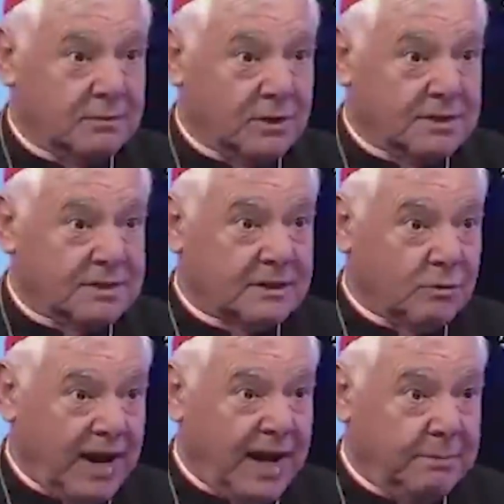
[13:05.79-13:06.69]
was a
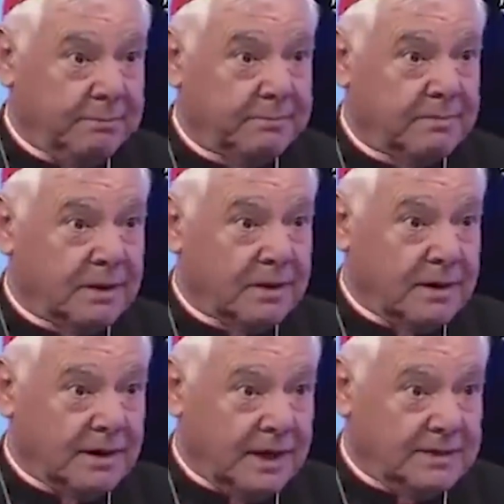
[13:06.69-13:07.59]
crime
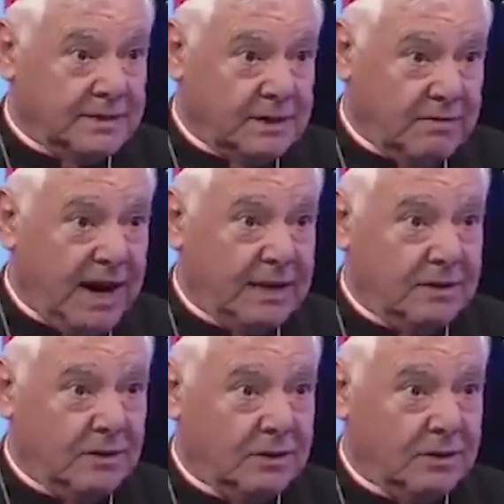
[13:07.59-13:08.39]
against the divine